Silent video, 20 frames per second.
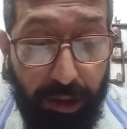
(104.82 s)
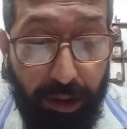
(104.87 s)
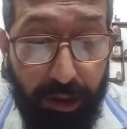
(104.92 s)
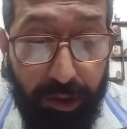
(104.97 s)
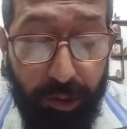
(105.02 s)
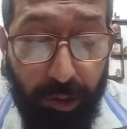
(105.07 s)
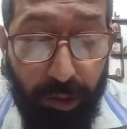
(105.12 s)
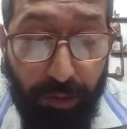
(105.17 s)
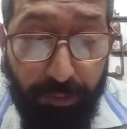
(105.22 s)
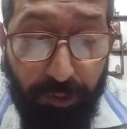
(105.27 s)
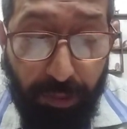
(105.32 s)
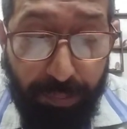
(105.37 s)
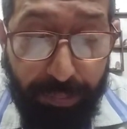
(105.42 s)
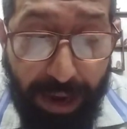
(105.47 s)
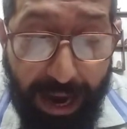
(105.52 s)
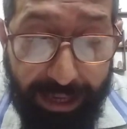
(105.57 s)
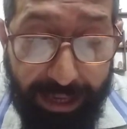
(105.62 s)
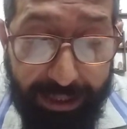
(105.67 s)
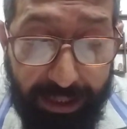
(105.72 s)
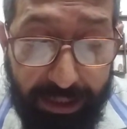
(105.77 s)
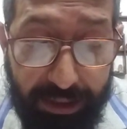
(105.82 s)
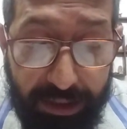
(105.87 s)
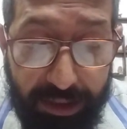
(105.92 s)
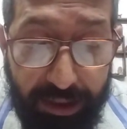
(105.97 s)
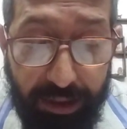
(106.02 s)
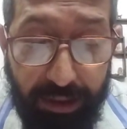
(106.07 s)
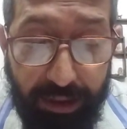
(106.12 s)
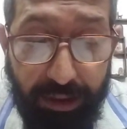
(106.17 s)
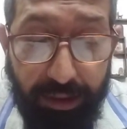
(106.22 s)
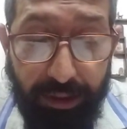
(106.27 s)
So you have to bracket
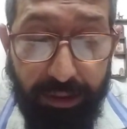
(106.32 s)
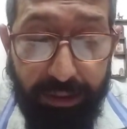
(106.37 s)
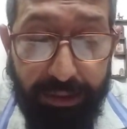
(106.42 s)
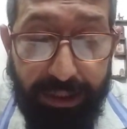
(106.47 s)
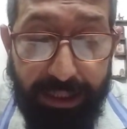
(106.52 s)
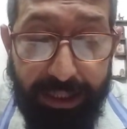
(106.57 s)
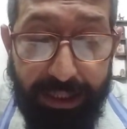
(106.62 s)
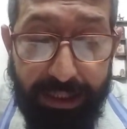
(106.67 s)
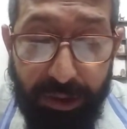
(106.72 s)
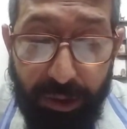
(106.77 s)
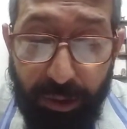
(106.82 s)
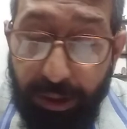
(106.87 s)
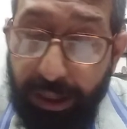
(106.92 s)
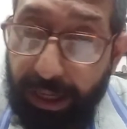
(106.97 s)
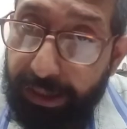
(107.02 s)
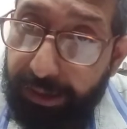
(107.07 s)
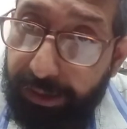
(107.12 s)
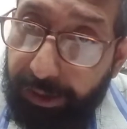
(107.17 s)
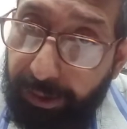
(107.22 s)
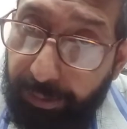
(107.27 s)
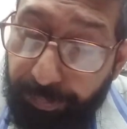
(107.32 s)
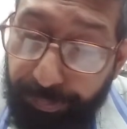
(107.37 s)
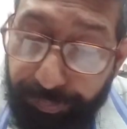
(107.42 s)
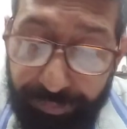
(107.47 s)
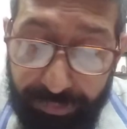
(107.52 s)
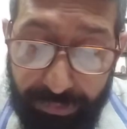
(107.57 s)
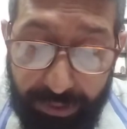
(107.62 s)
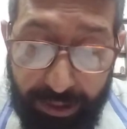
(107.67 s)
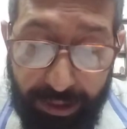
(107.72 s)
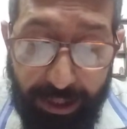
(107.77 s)
these together
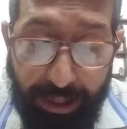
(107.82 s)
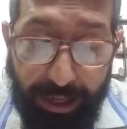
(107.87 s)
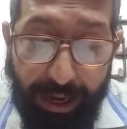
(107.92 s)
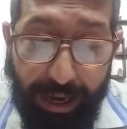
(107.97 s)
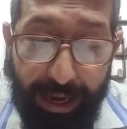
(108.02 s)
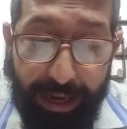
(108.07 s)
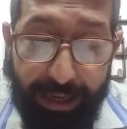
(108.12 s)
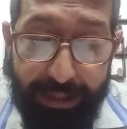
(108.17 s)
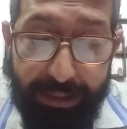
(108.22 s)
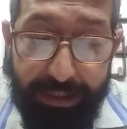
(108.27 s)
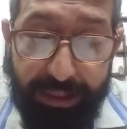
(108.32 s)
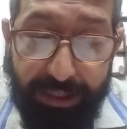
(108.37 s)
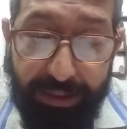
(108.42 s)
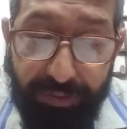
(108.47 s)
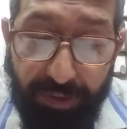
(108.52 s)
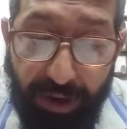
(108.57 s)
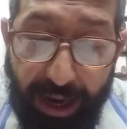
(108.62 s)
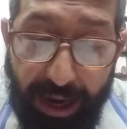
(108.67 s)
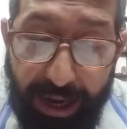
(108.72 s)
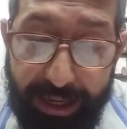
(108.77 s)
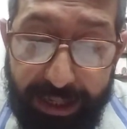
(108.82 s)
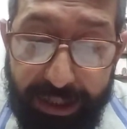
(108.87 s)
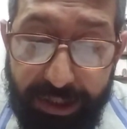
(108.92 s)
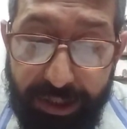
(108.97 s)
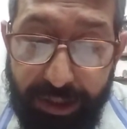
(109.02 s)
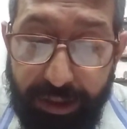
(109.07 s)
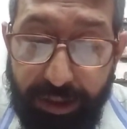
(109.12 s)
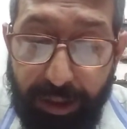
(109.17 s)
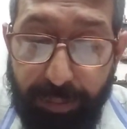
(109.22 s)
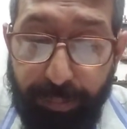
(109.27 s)
and divide
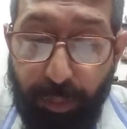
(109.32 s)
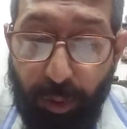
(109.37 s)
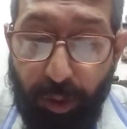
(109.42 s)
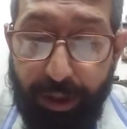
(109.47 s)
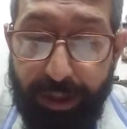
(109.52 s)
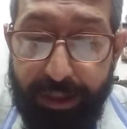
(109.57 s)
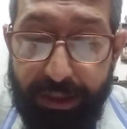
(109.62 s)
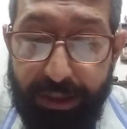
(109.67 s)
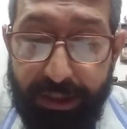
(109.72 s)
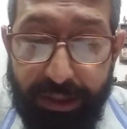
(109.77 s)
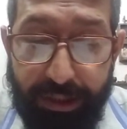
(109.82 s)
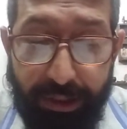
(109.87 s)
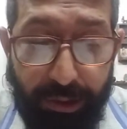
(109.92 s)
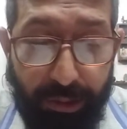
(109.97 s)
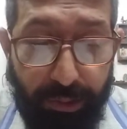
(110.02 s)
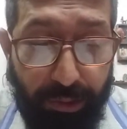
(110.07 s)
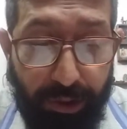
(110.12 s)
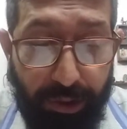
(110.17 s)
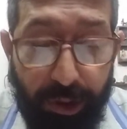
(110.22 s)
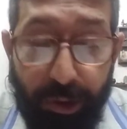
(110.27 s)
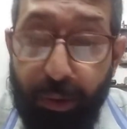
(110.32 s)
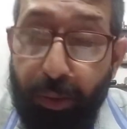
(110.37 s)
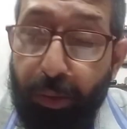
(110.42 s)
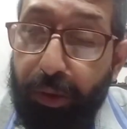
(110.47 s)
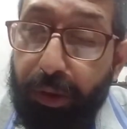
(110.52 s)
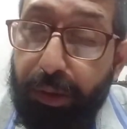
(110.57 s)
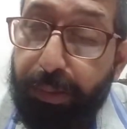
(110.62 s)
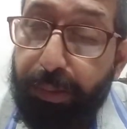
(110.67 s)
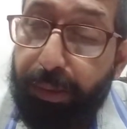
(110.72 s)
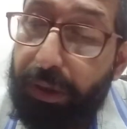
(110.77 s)
the points into
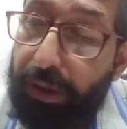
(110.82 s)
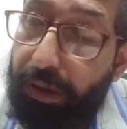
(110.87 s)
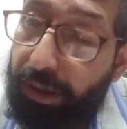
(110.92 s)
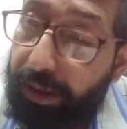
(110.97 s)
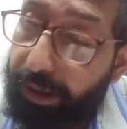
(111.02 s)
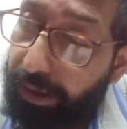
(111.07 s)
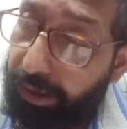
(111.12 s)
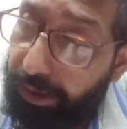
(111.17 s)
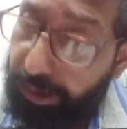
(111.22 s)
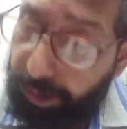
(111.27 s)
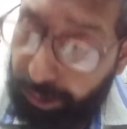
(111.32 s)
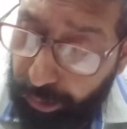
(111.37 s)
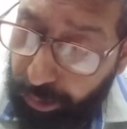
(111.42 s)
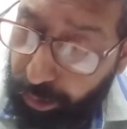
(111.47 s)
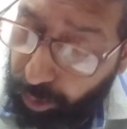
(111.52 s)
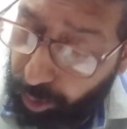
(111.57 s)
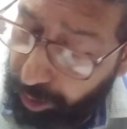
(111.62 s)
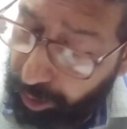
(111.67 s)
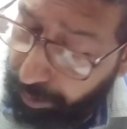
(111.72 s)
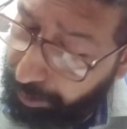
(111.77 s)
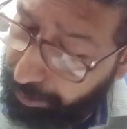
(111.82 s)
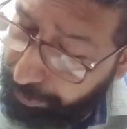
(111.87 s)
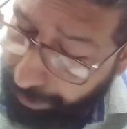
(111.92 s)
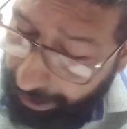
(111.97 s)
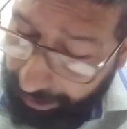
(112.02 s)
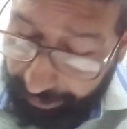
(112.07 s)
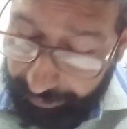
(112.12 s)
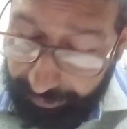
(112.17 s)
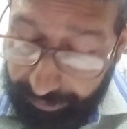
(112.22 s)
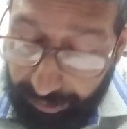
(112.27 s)
suitable
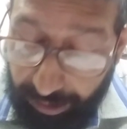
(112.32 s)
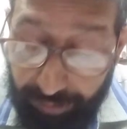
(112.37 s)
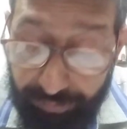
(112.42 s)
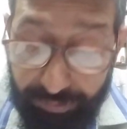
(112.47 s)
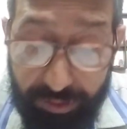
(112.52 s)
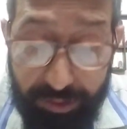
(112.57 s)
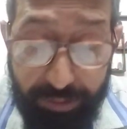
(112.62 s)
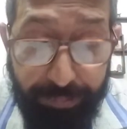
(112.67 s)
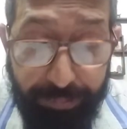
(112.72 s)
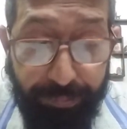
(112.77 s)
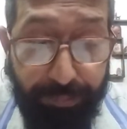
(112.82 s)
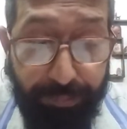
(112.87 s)
paragraphs.